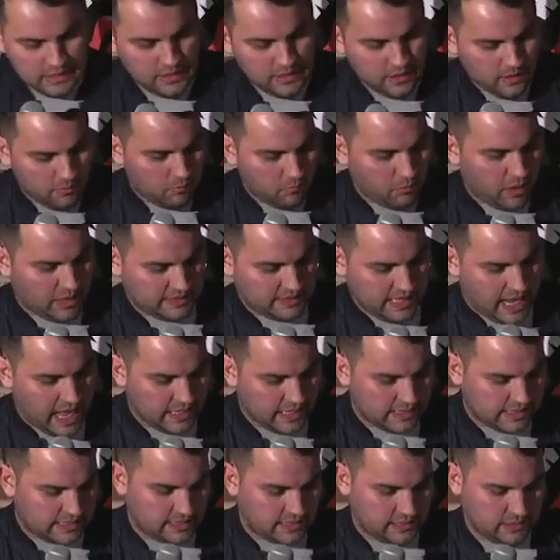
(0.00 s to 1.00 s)
my dad,
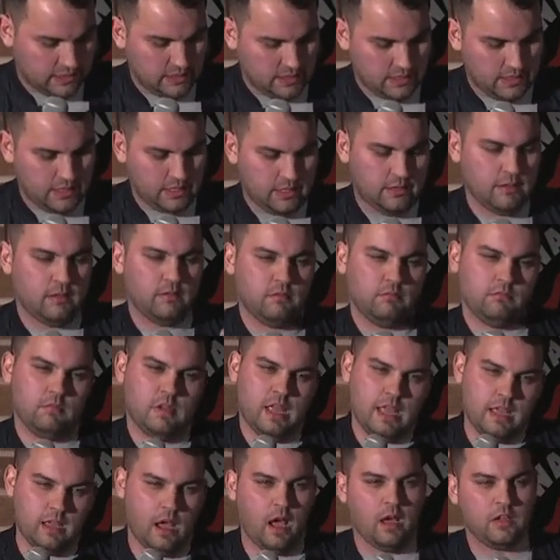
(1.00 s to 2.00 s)

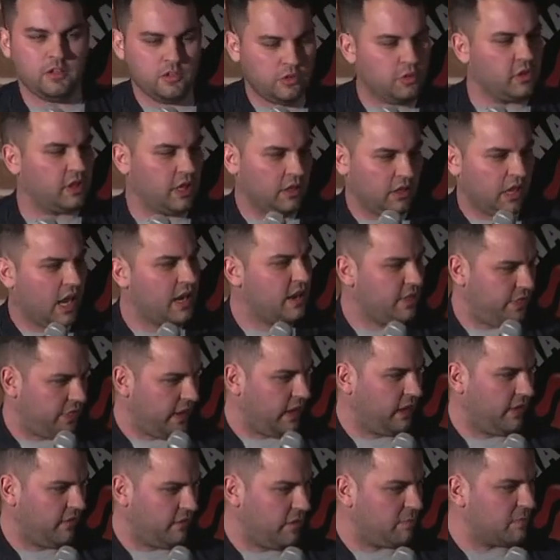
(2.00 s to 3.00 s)
you can kind of think
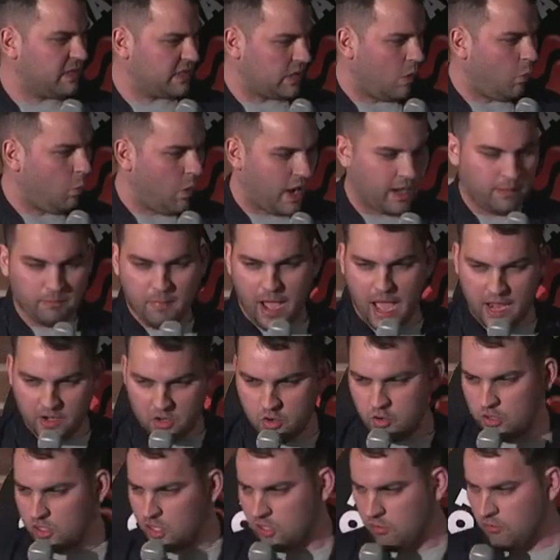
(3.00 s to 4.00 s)
of him as a wingman who
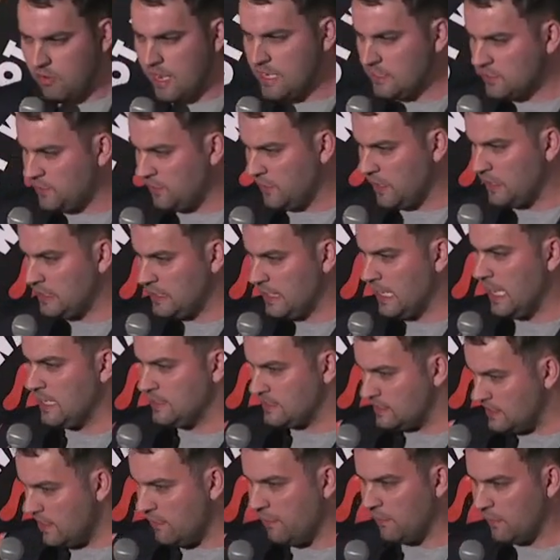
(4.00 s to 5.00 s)
could arrange for you to get
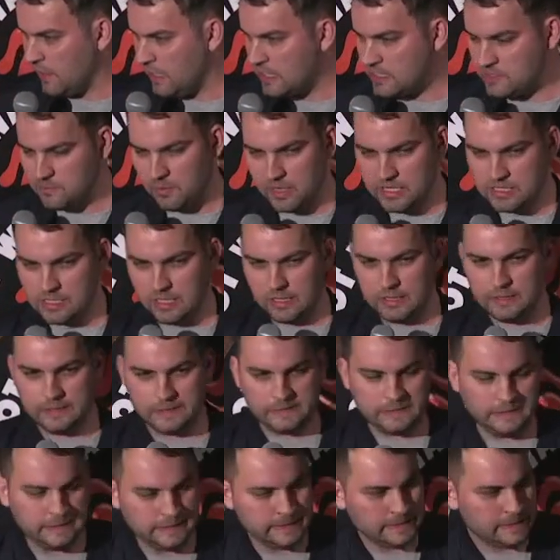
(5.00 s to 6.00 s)
syphilis, basically.
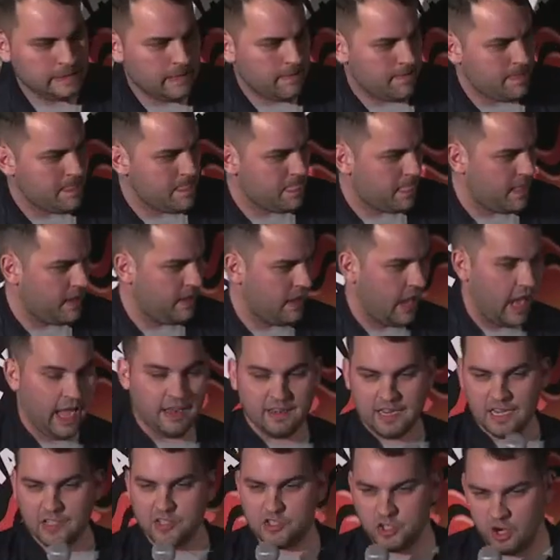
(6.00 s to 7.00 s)
And then
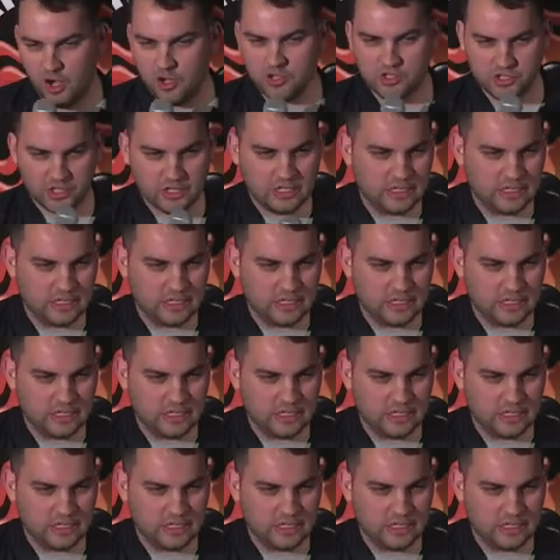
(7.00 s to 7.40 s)
charge you.